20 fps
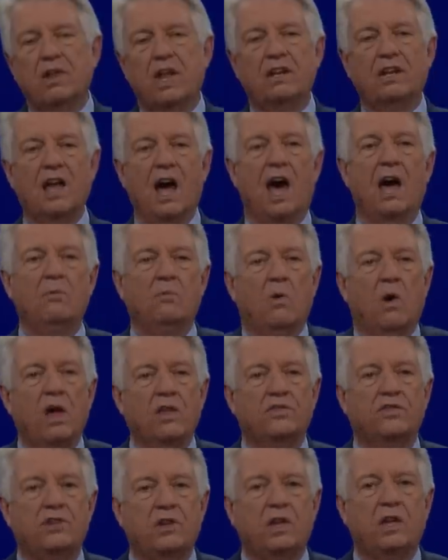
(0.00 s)
that God
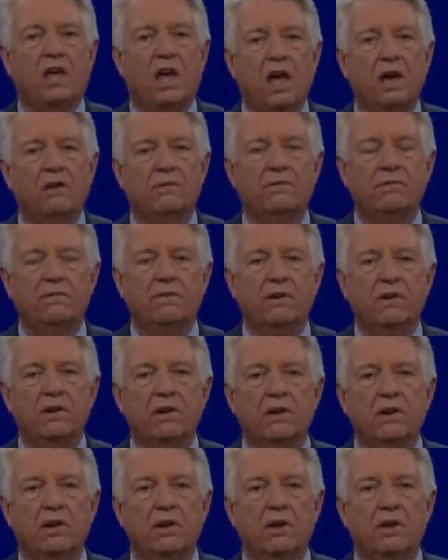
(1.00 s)
wants to give
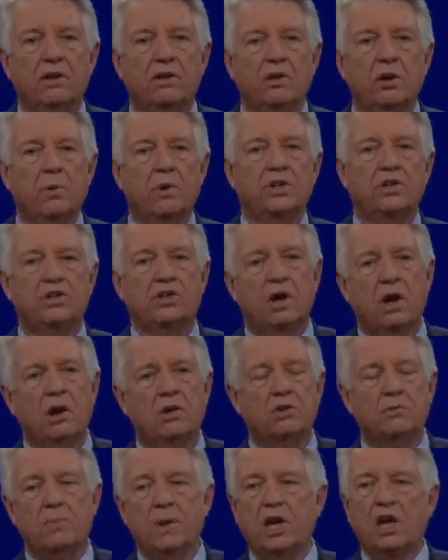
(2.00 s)
to His
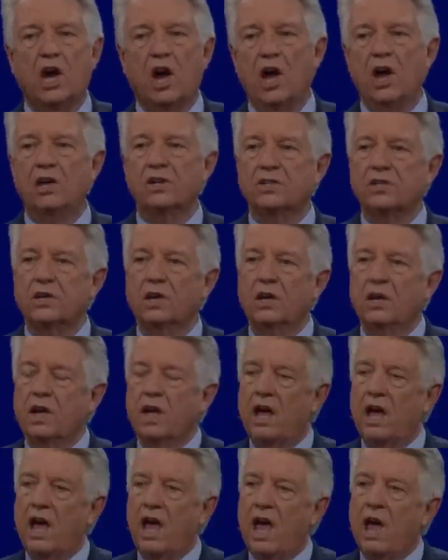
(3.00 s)
church because
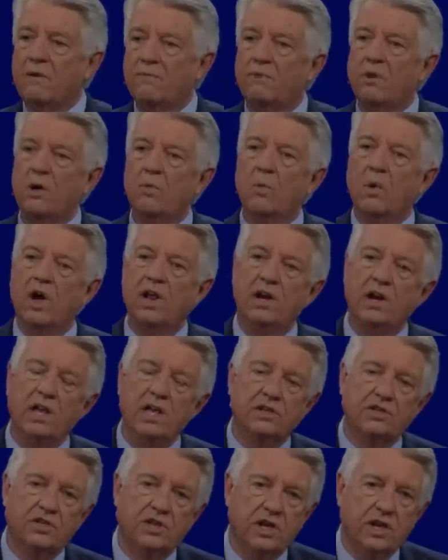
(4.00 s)
everyone
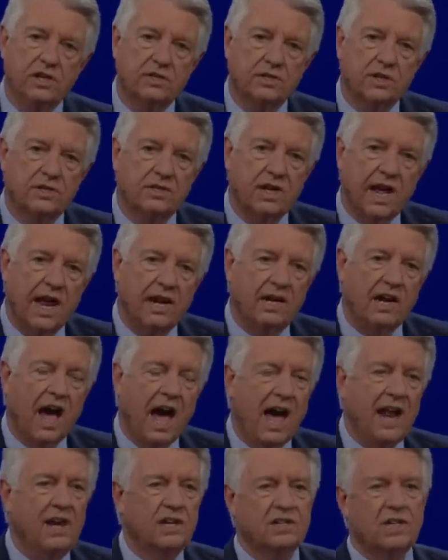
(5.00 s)
needs Jesus, and
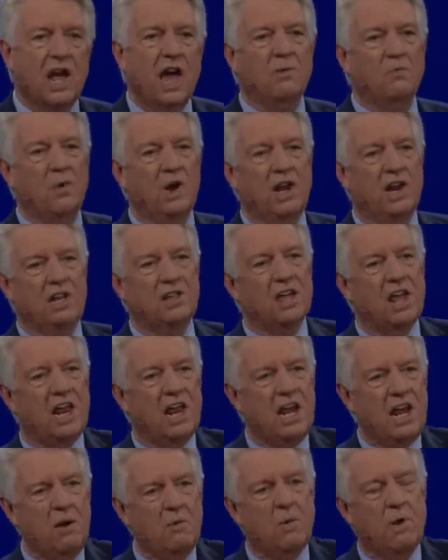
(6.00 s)
God is not willing that
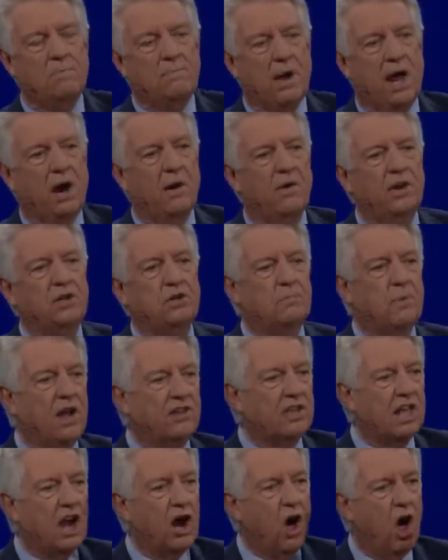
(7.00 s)
any would perish,
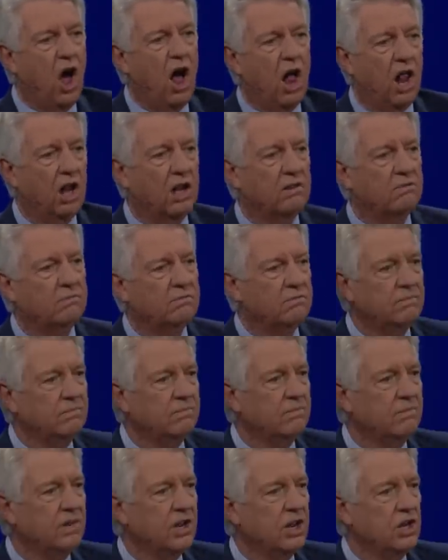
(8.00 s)
but that
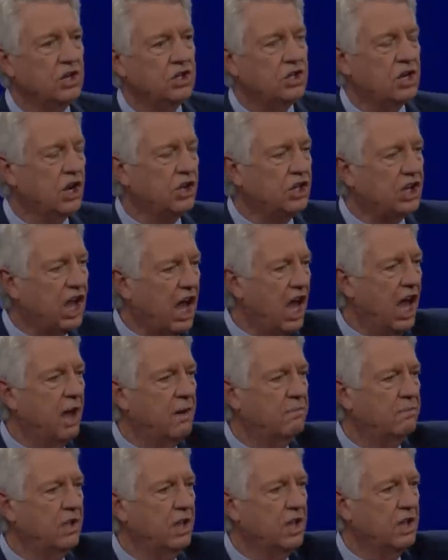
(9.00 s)
all should
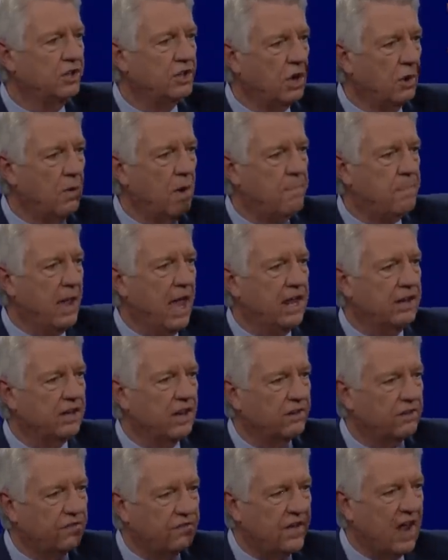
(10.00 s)
come to
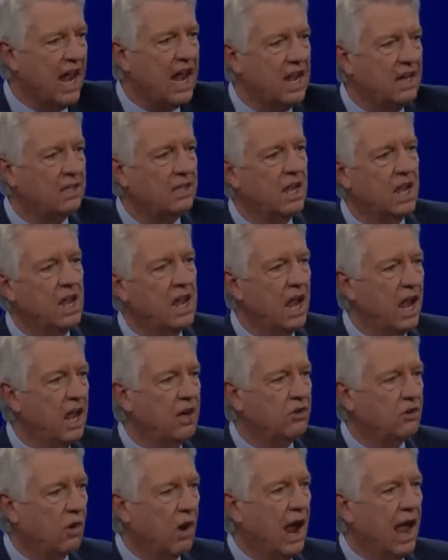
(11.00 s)
repentance, faith,
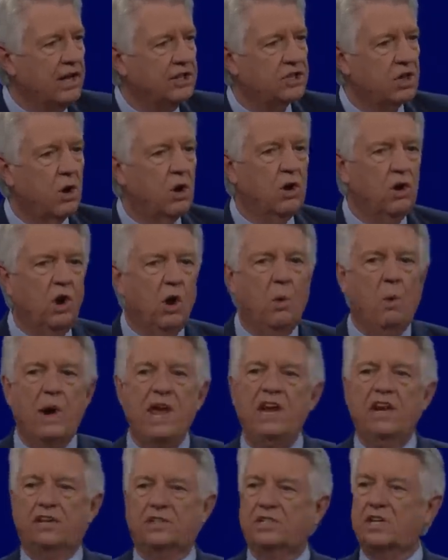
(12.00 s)
in Christ. So, who are
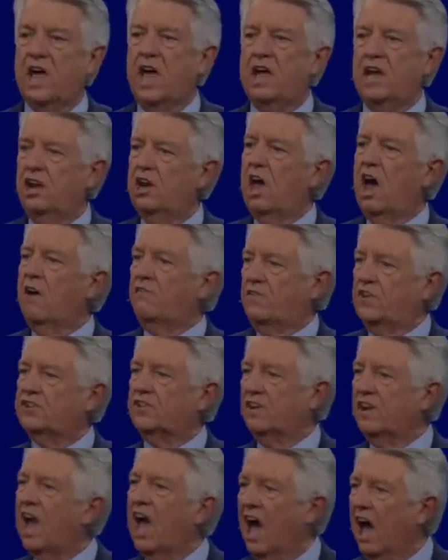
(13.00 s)
we to say enough
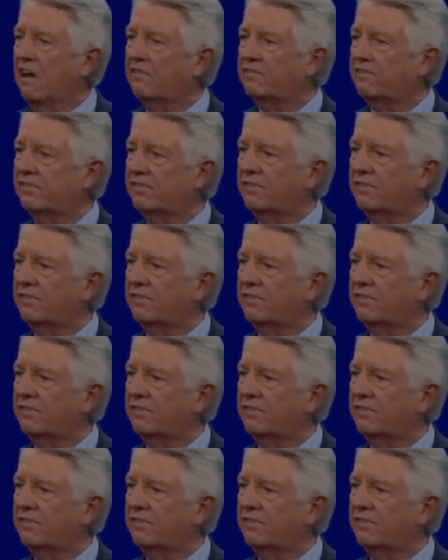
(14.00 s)
is enough?